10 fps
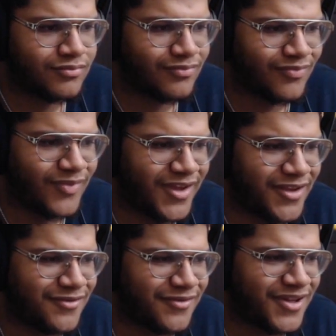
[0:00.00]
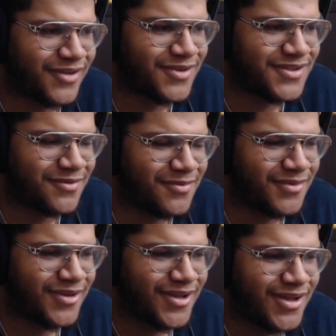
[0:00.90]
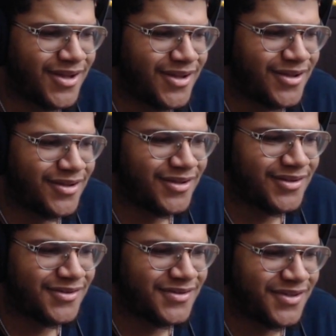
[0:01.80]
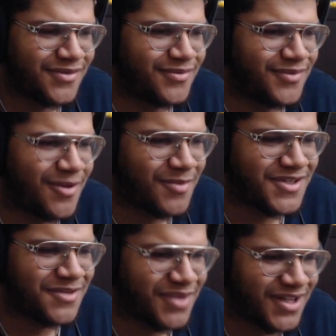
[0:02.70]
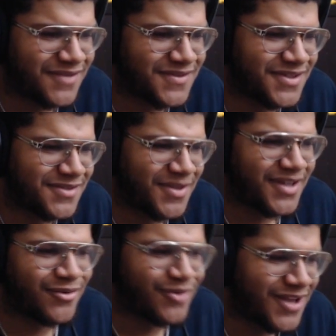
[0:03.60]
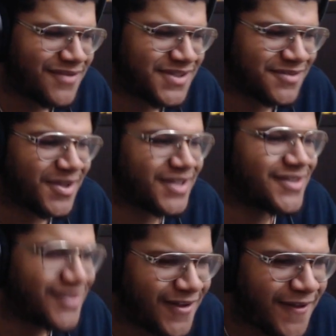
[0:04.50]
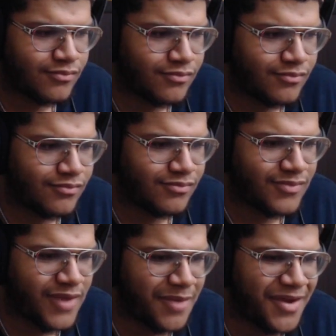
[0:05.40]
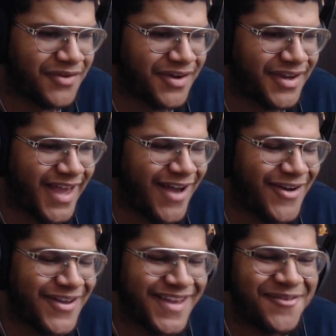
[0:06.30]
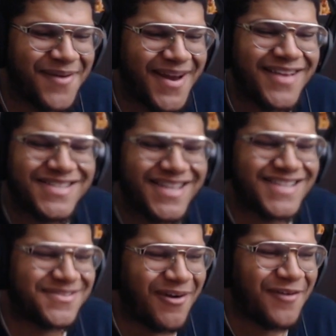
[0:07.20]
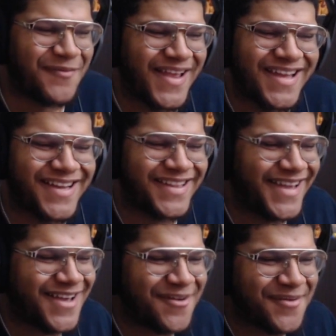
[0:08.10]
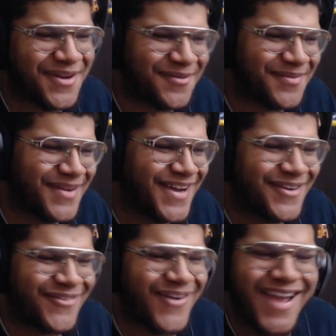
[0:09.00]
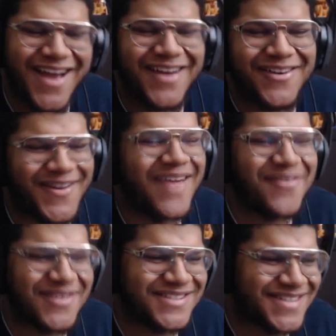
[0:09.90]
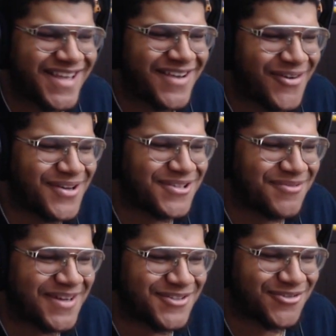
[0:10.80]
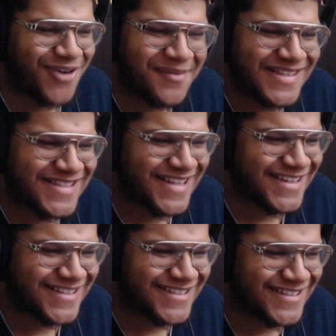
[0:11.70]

Dang, he really wants them to see how much he believes in his men or loves his men. That male there. That's a smart plan to link up with them. Right? As soon as they cross, we about to drop these niggas.